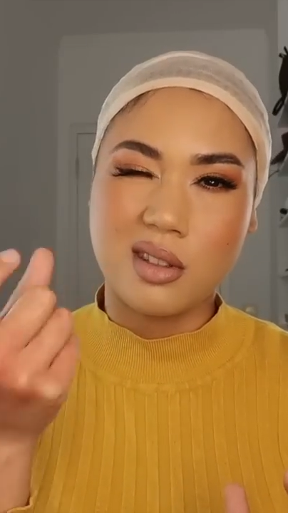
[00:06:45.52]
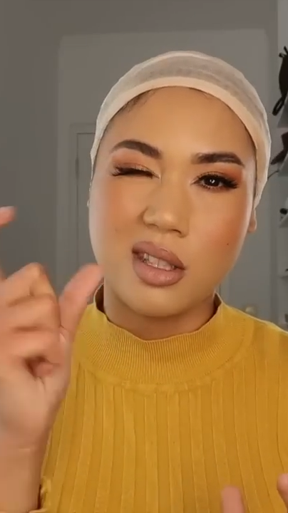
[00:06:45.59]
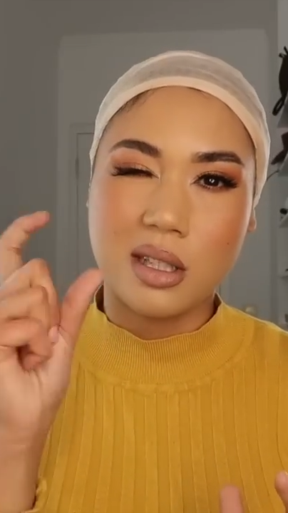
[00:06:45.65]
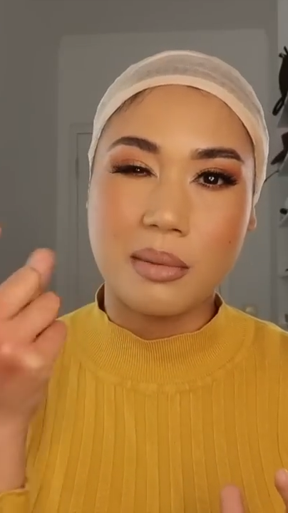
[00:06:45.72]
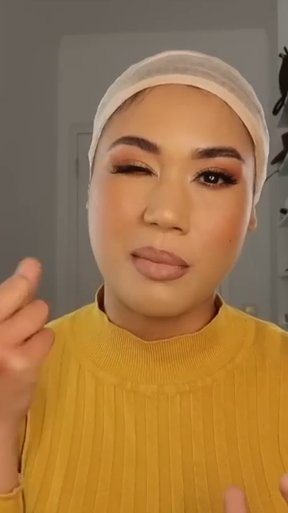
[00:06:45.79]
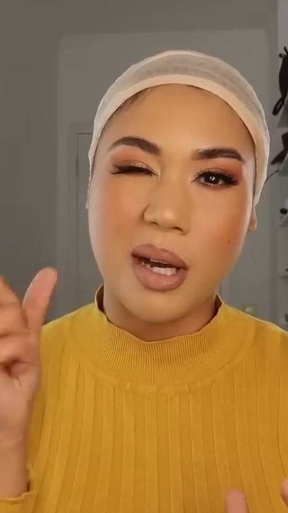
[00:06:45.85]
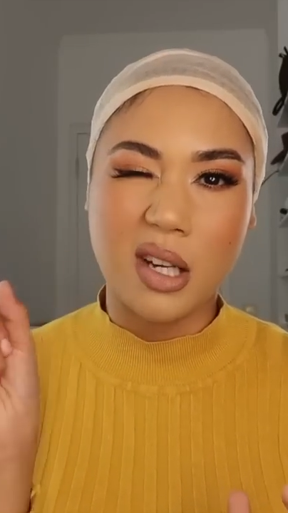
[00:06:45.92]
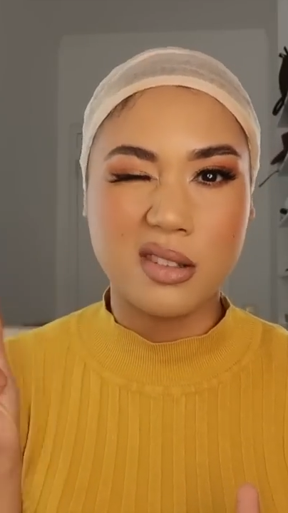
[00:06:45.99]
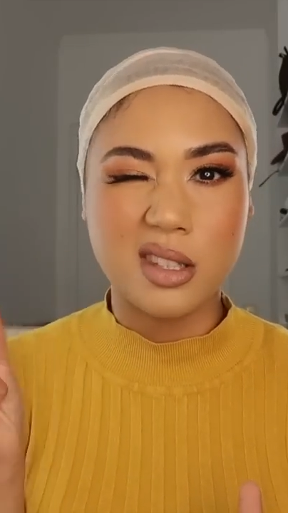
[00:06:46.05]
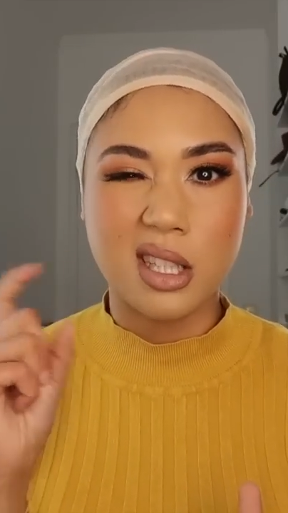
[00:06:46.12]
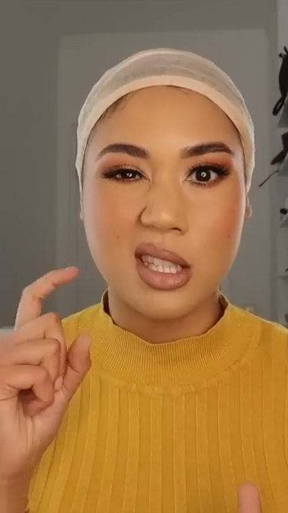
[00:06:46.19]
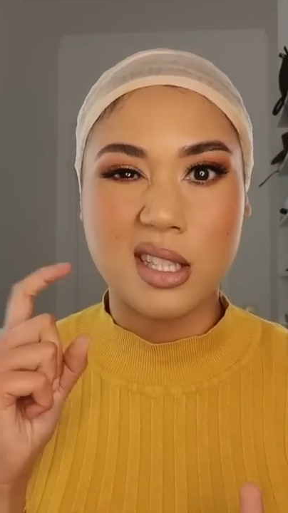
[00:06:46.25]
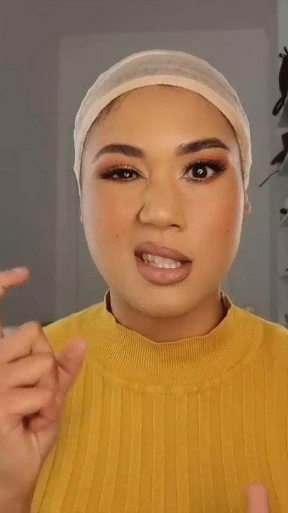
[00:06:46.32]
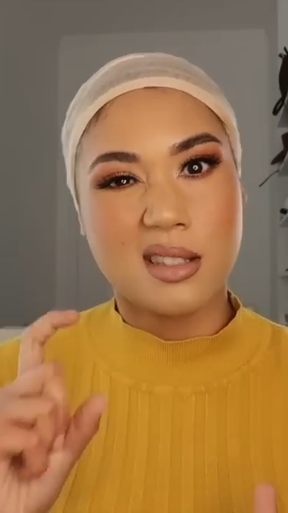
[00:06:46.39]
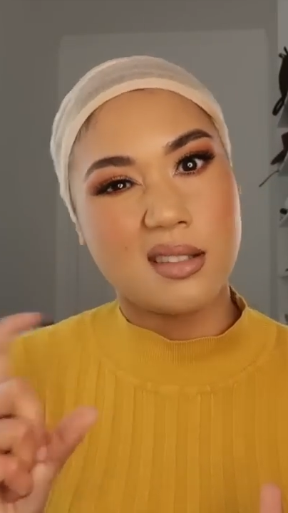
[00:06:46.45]
the amount
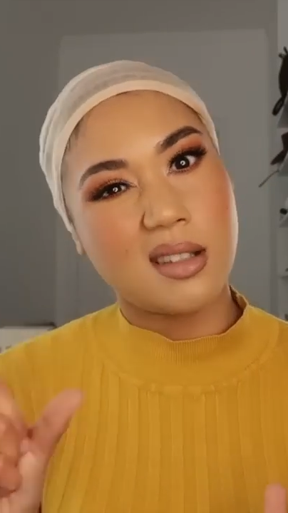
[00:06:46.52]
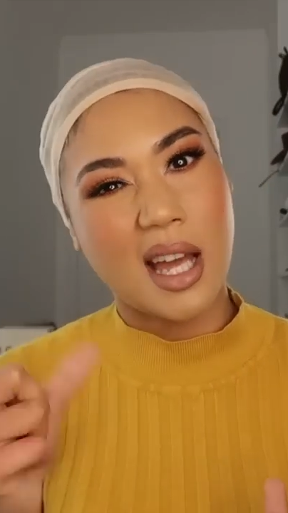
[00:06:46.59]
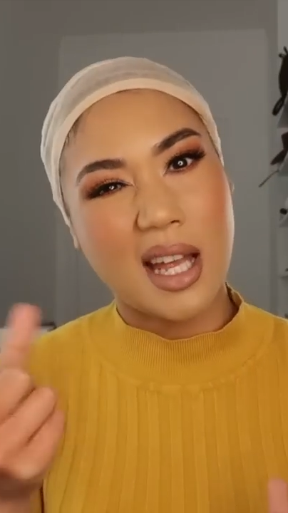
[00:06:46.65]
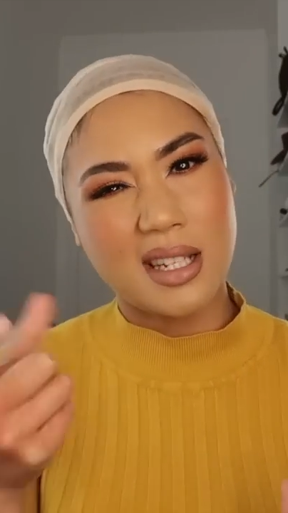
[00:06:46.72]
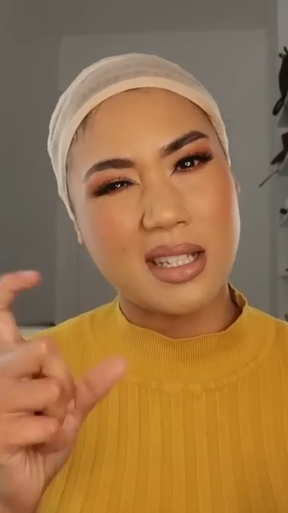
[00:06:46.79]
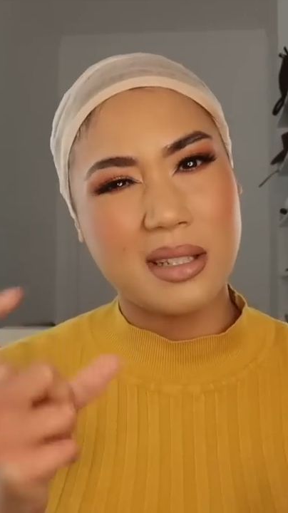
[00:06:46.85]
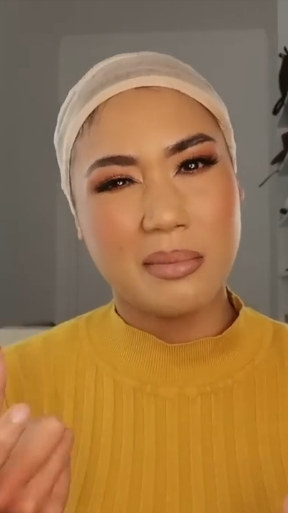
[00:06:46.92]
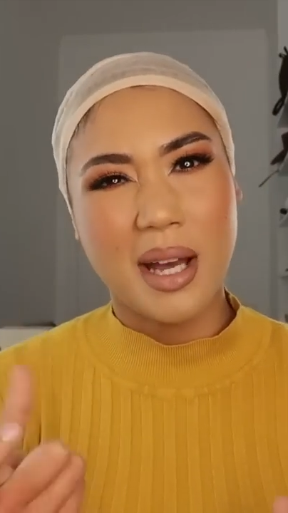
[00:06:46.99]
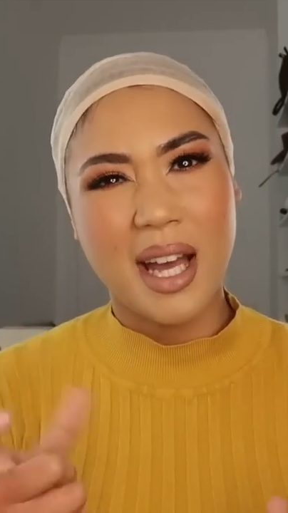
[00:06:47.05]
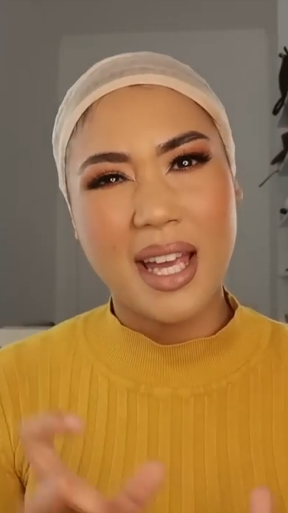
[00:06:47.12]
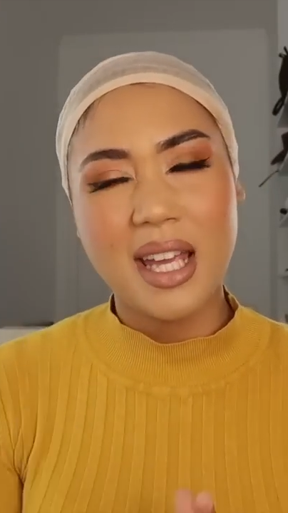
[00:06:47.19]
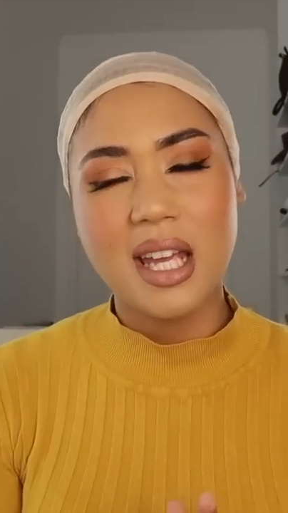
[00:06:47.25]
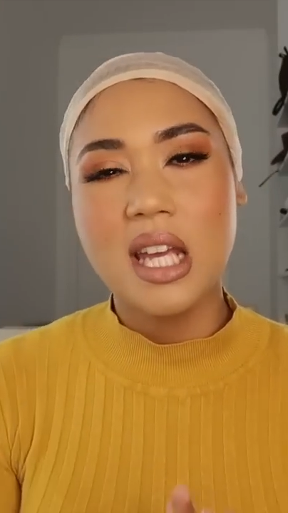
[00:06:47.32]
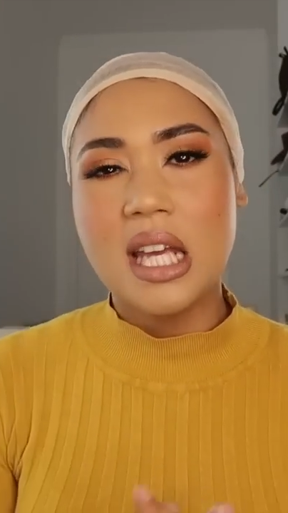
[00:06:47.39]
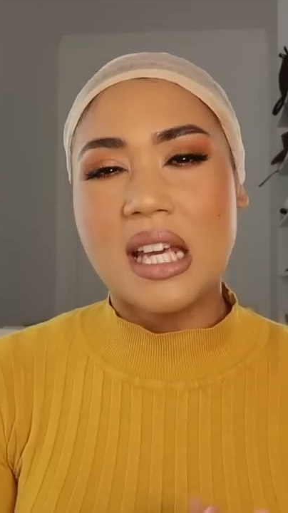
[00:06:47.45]
that it's under by.
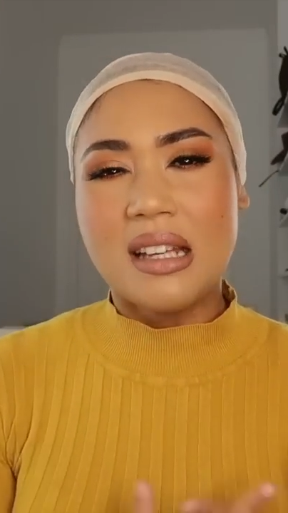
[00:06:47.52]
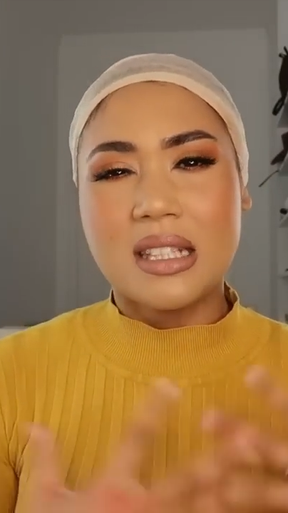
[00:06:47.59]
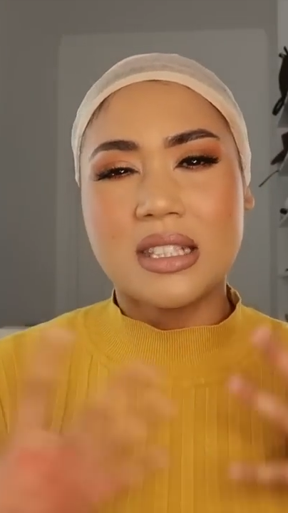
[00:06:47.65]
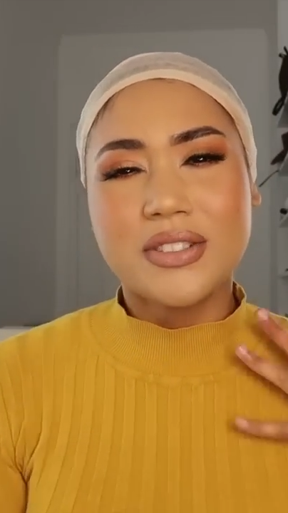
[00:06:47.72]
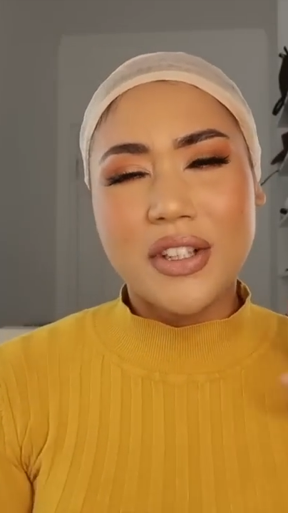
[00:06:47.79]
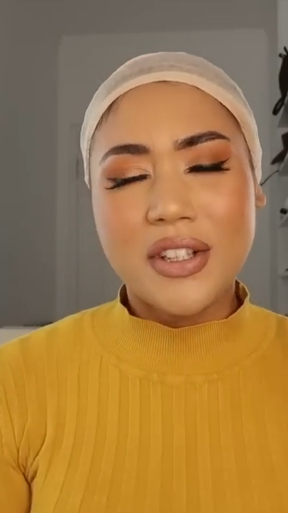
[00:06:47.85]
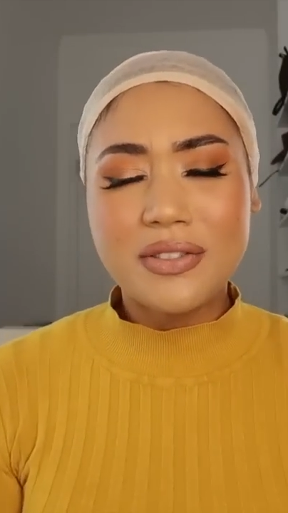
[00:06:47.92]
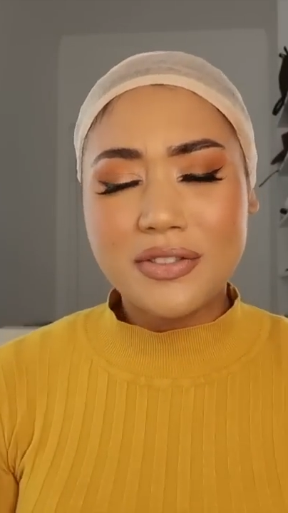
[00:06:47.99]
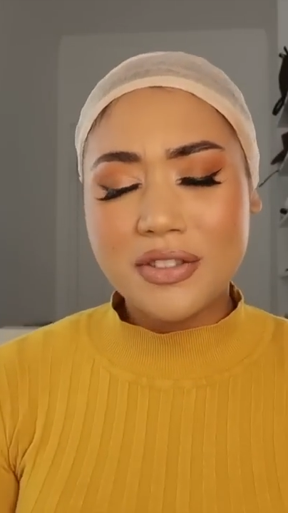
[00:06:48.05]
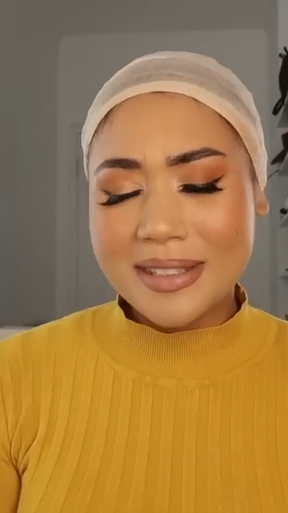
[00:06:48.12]
not